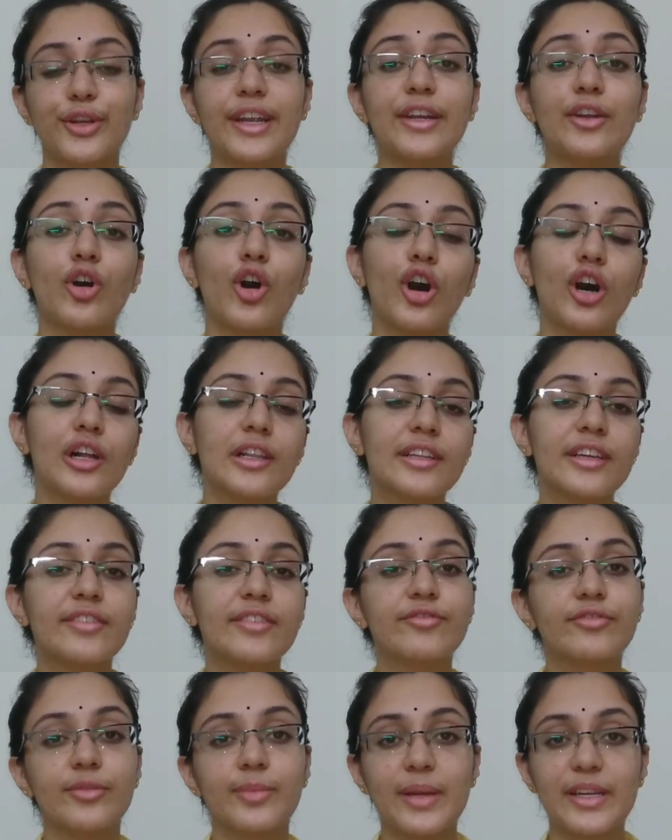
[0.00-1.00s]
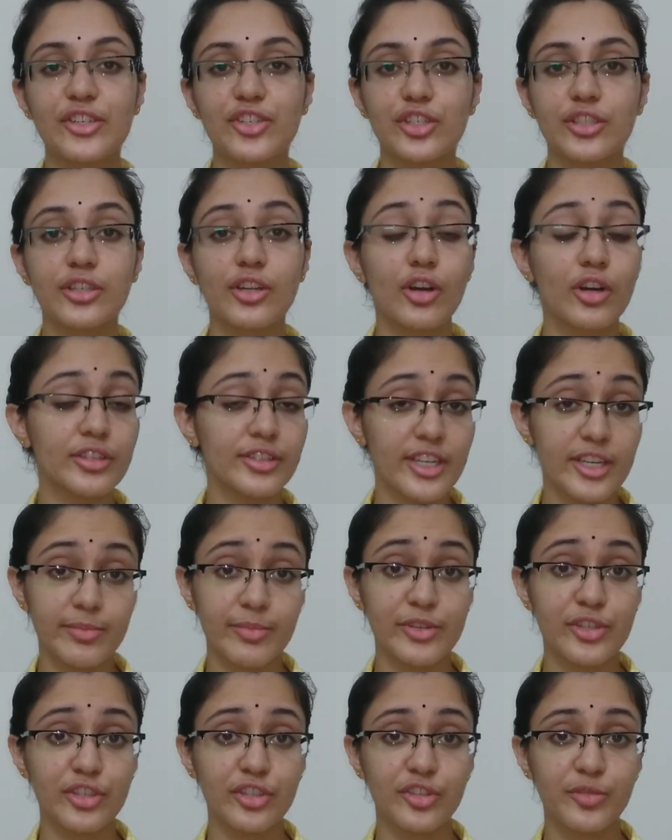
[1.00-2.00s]
read all the information on the
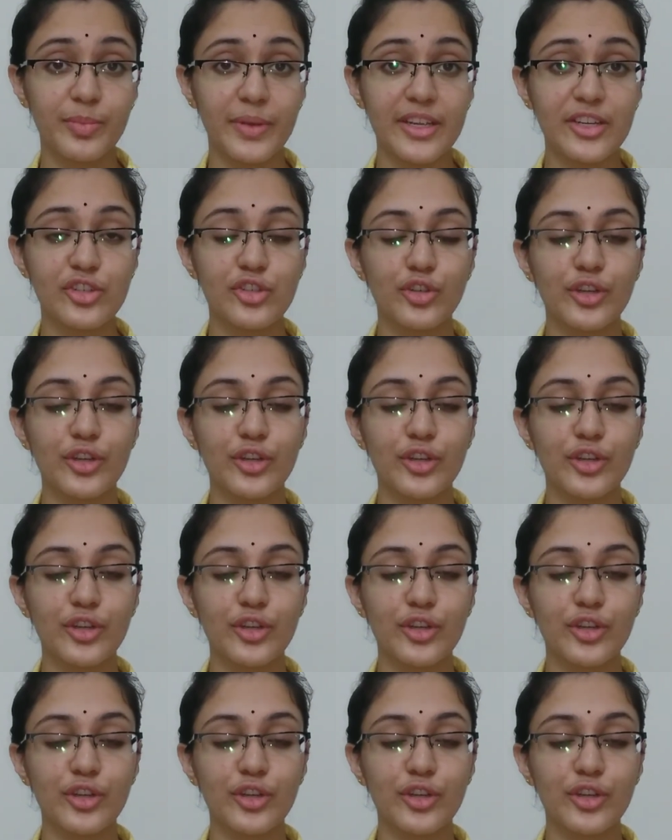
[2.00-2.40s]
admissions page